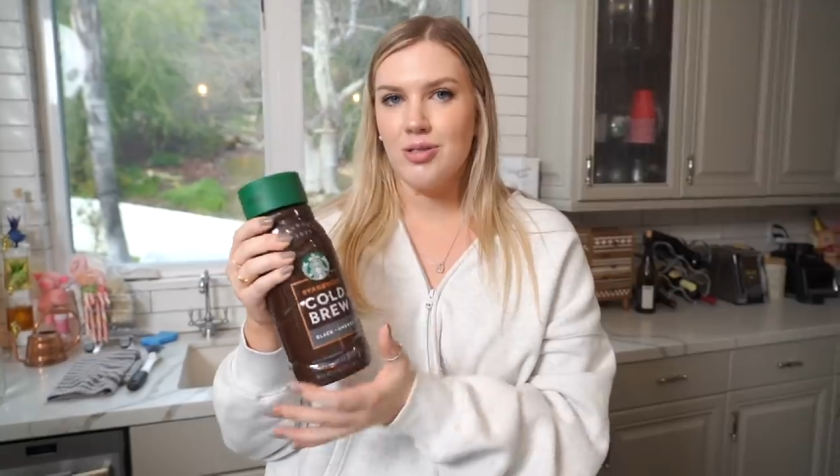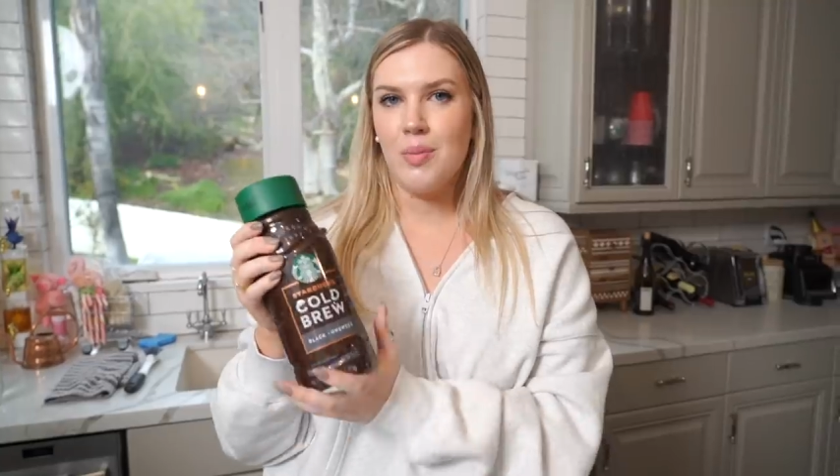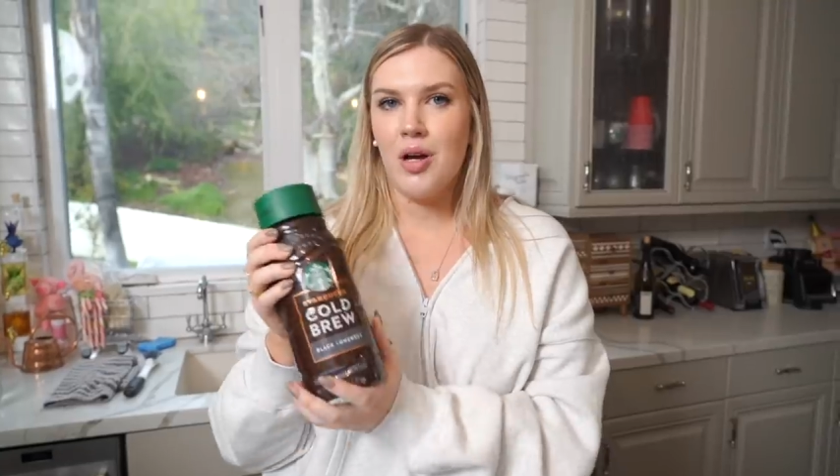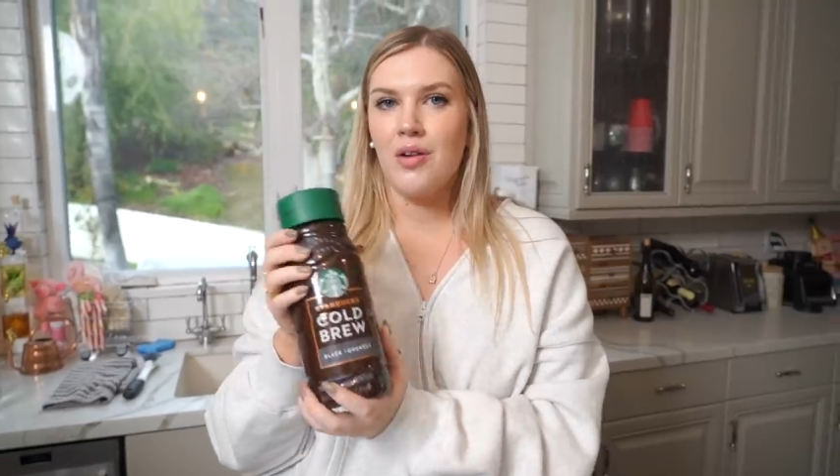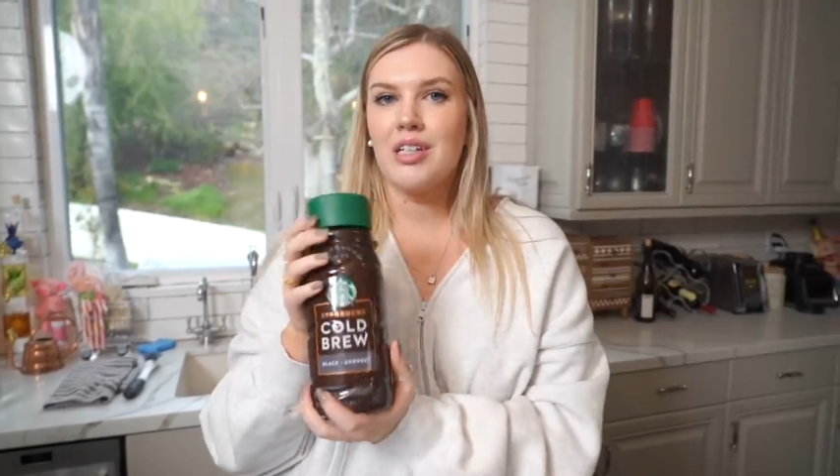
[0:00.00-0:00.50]
so
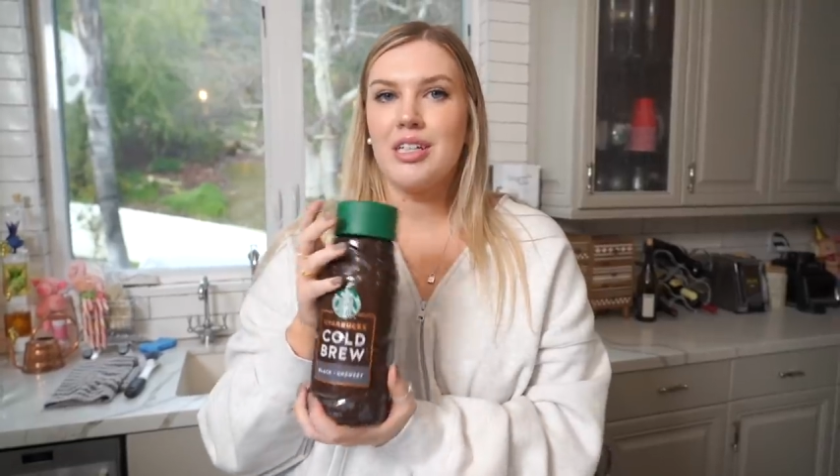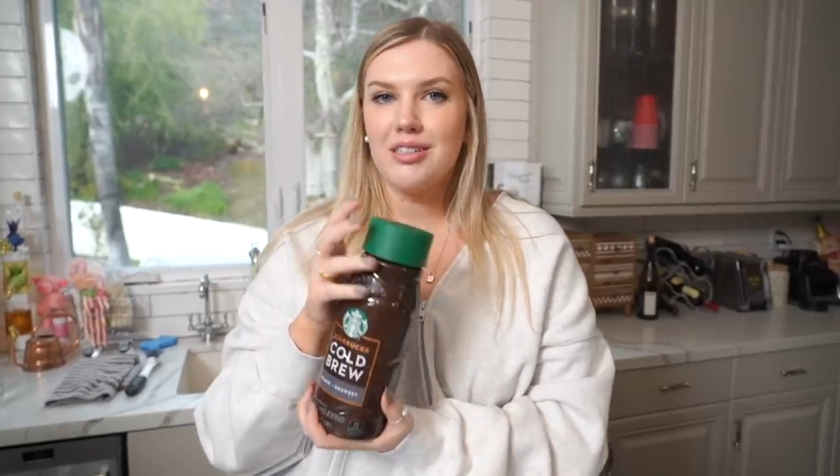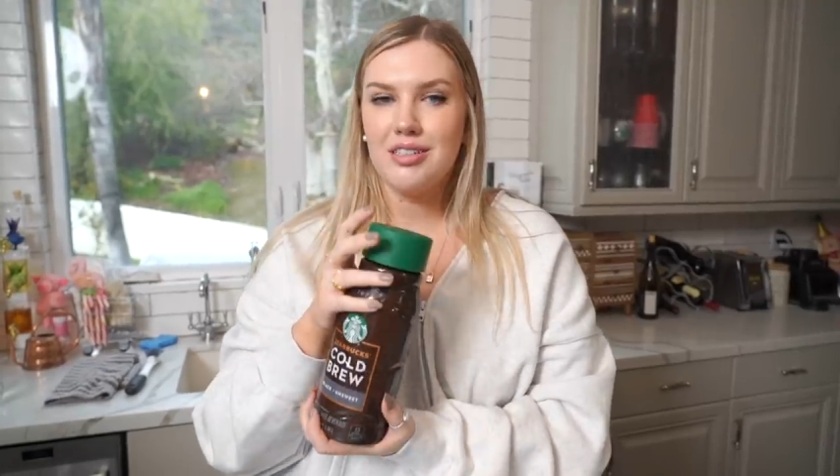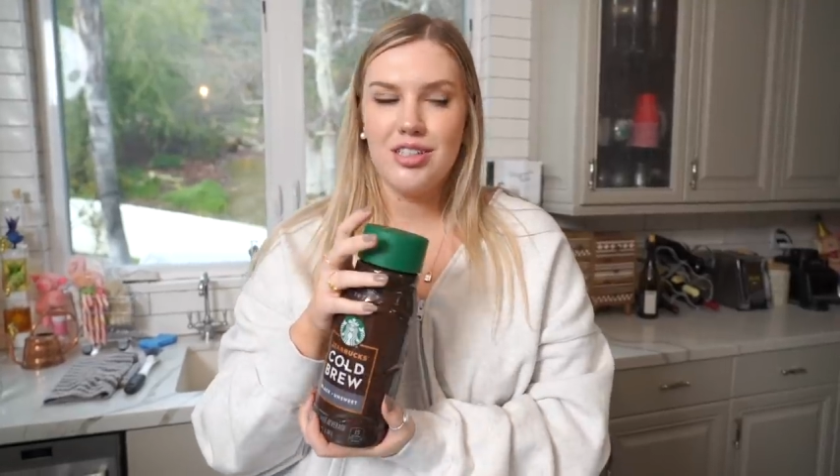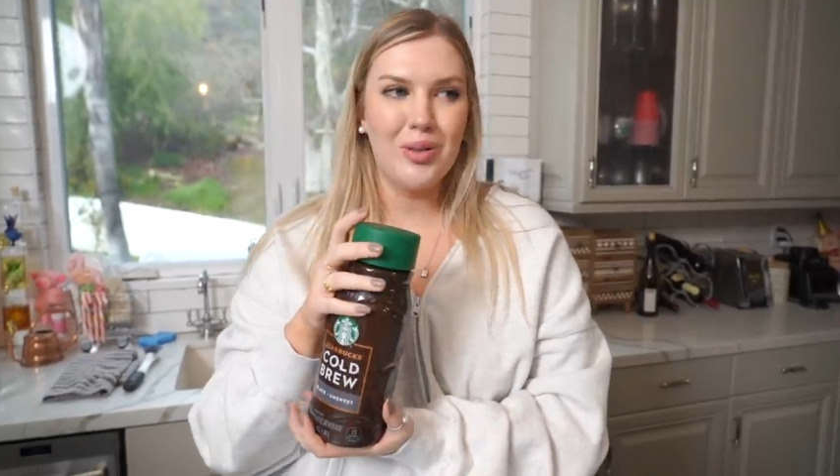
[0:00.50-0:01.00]
I'm not really
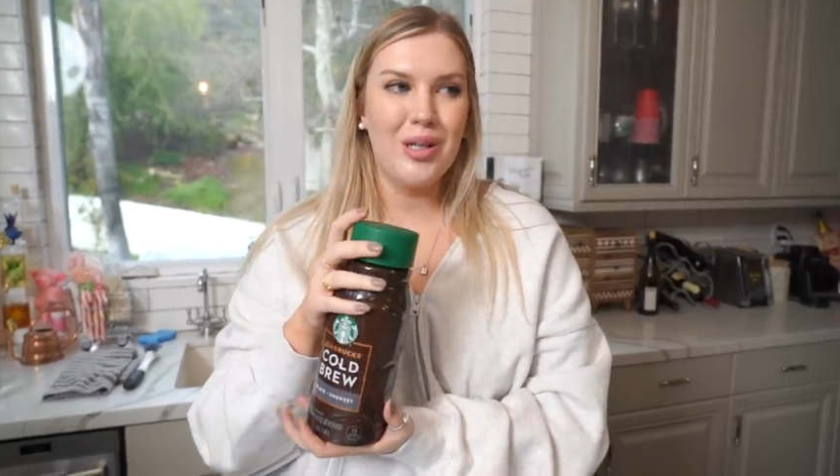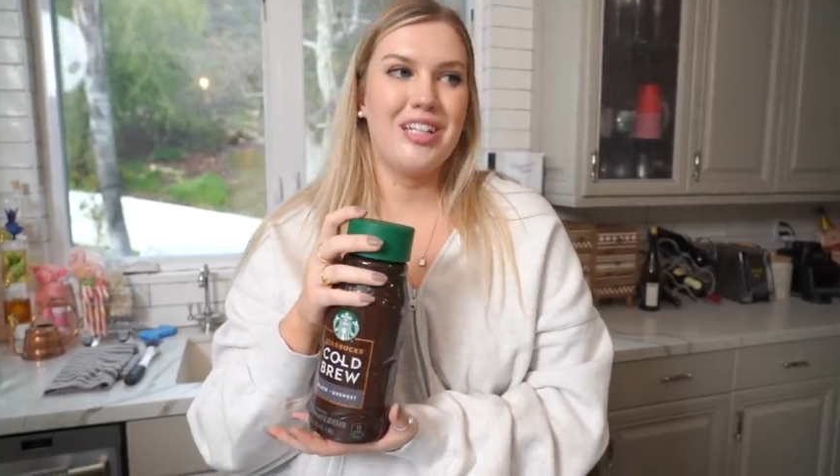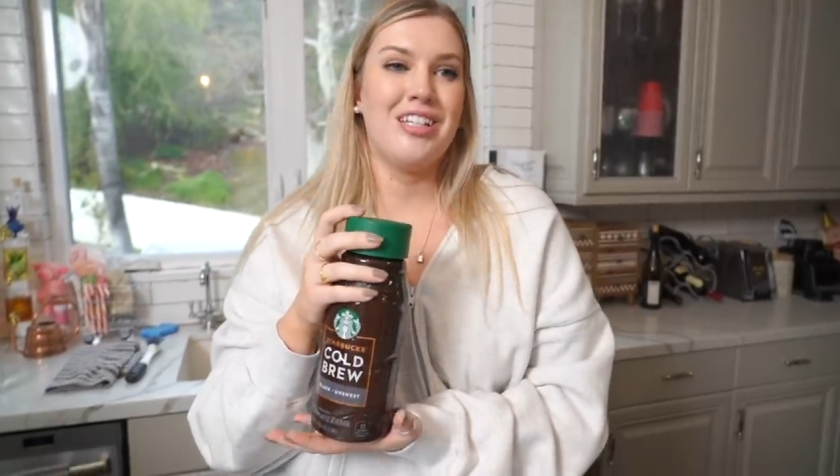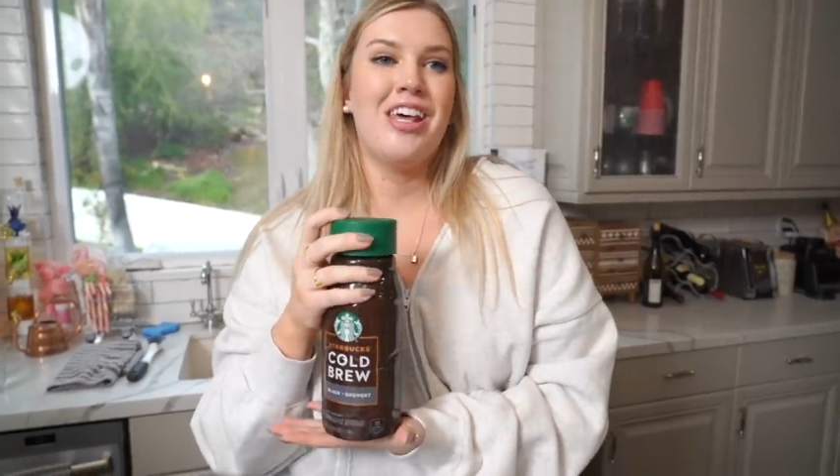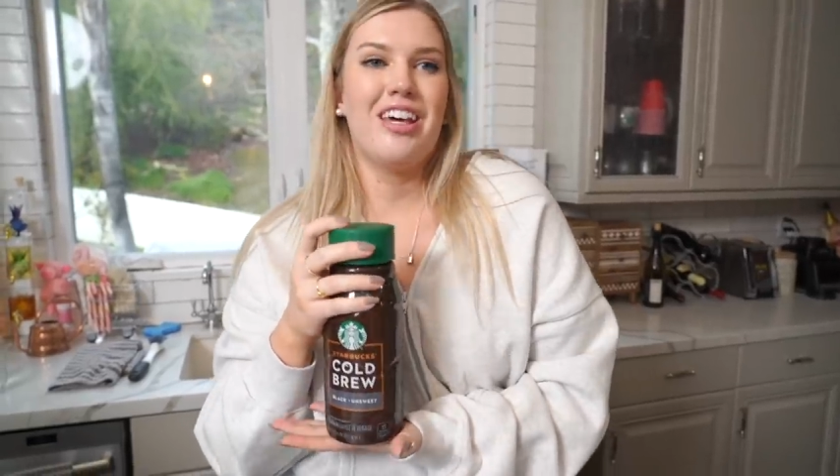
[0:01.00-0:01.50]

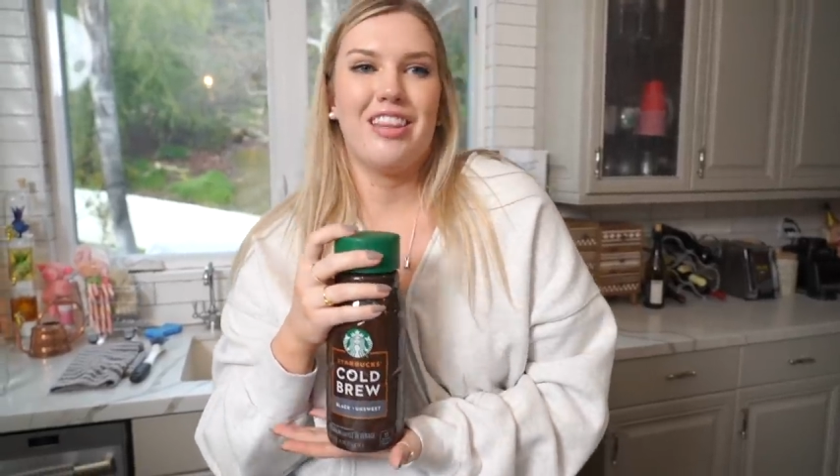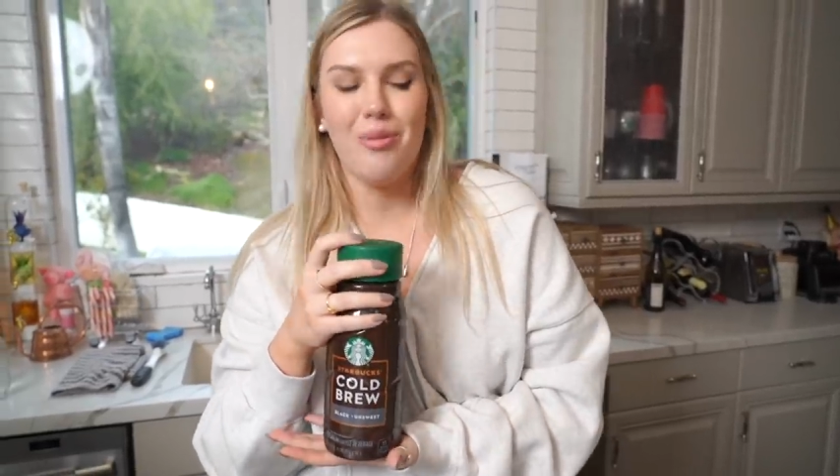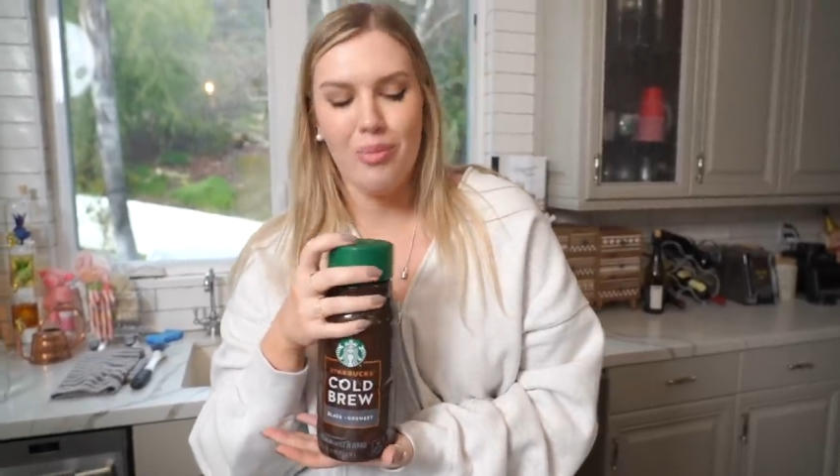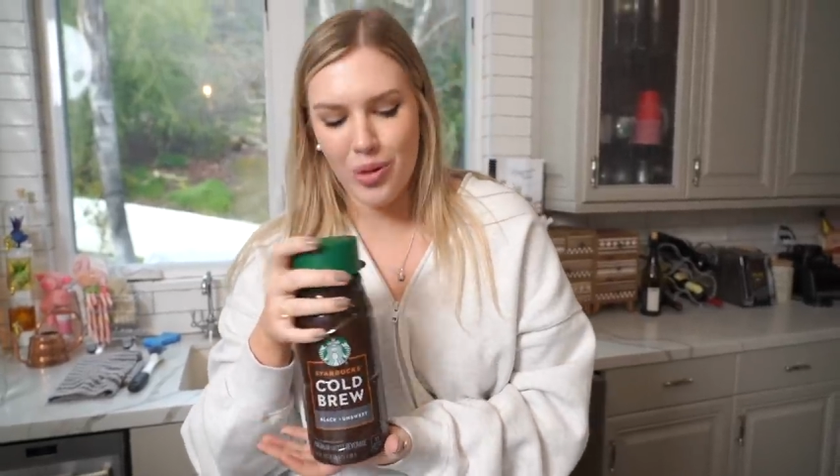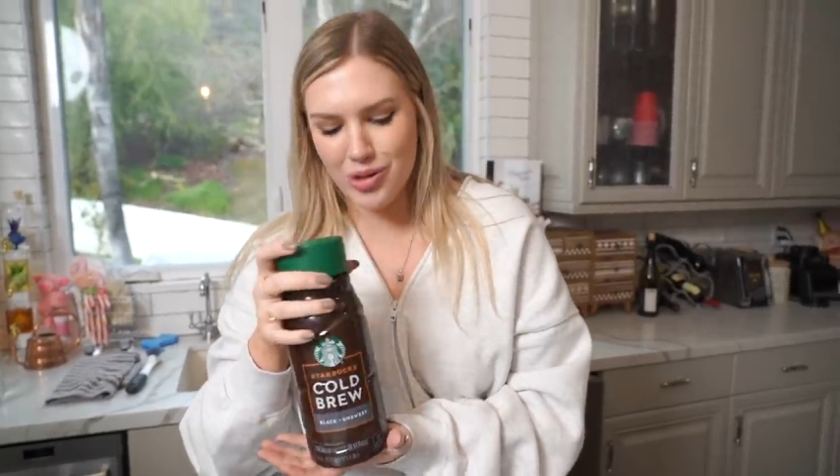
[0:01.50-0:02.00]
doing the
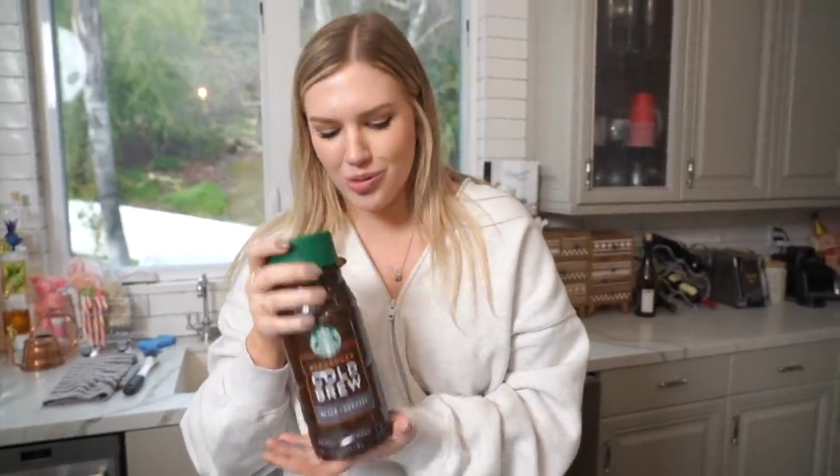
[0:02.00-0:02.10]
most